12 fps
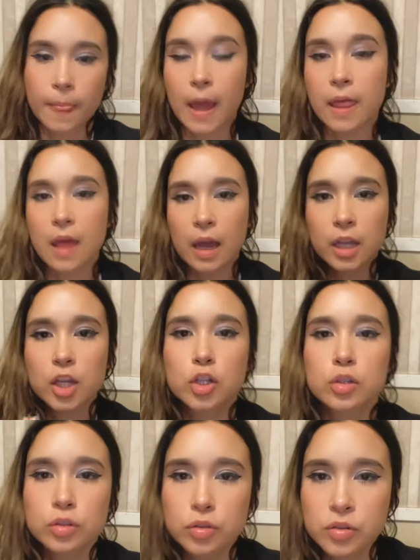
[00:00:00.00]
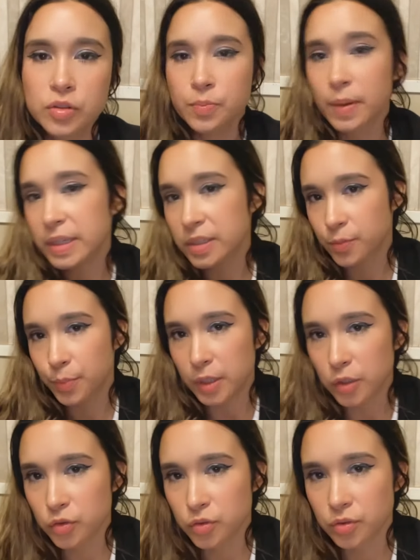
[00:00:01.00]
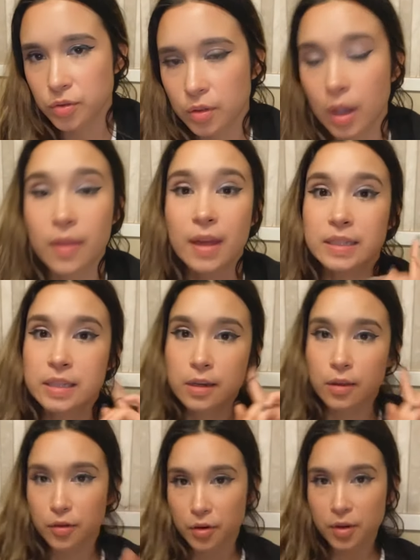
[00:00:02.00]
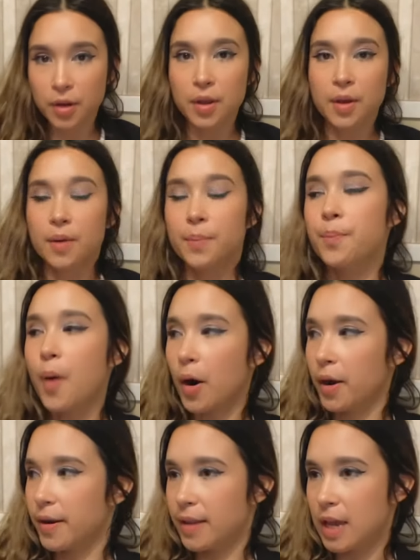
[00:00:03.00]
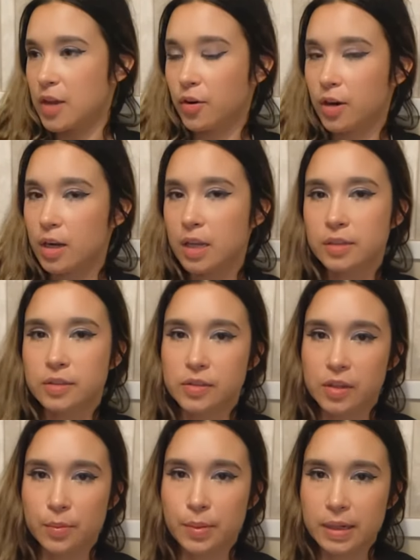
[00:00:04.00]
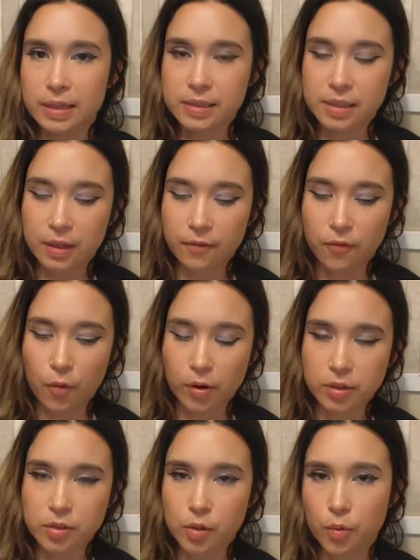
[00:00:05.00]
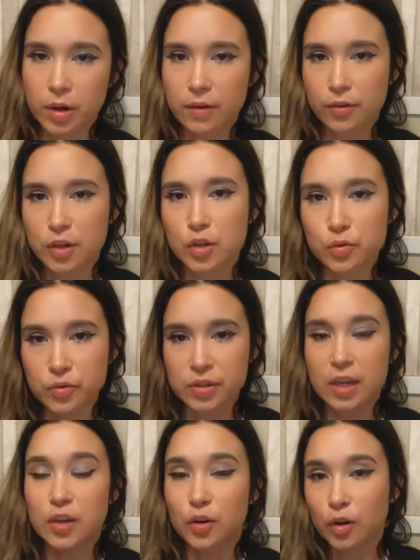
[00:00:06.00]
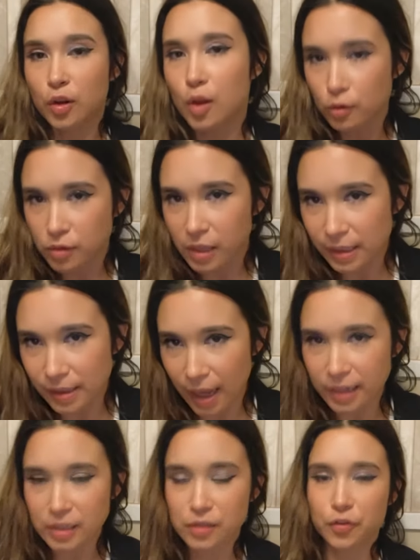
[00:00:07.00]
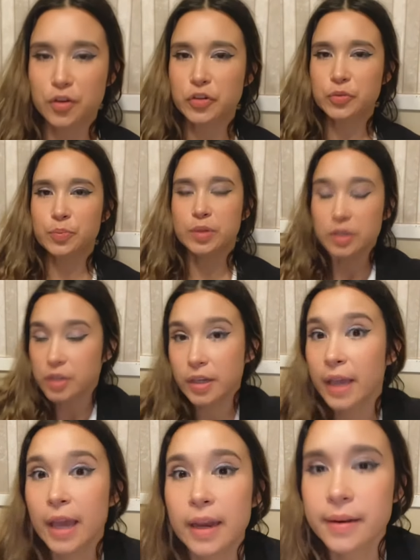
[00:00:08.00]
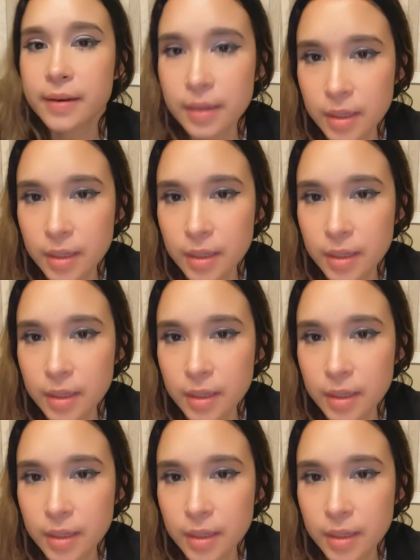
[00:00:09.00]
And that concludes my speech. Okay, that's another part that your audience is going to be listening for. So whenever you say your closing lines for your speech, again,